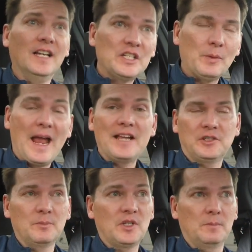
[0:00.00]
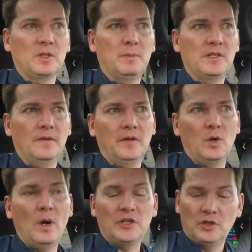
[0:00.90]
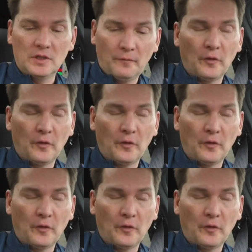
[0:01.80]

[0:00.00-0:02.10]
So I asked him some specific questions.